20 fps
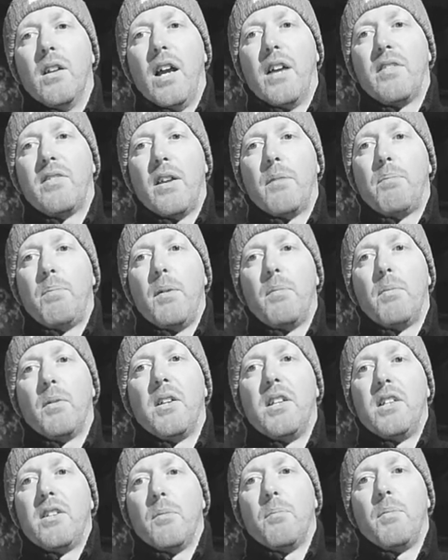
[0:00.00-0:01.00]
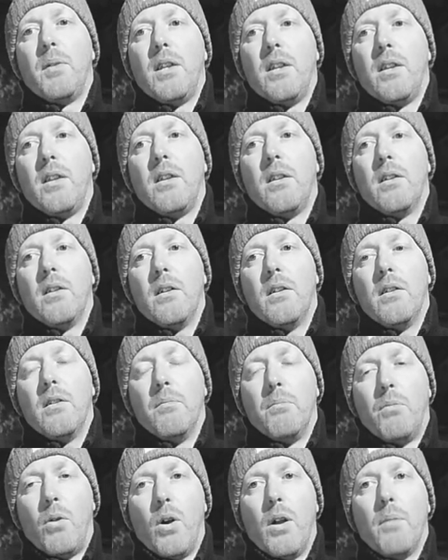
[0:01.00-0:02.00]
I think people need to be
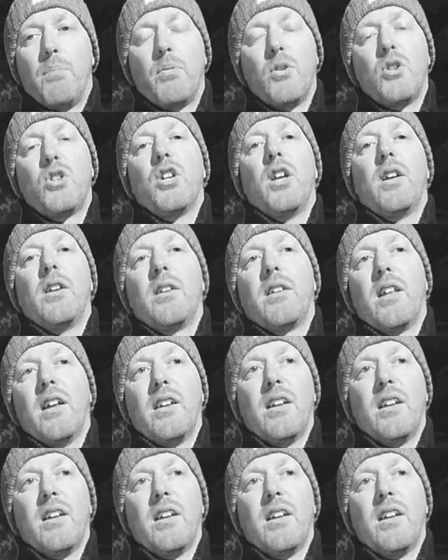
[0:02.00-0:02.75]
more appreciating that.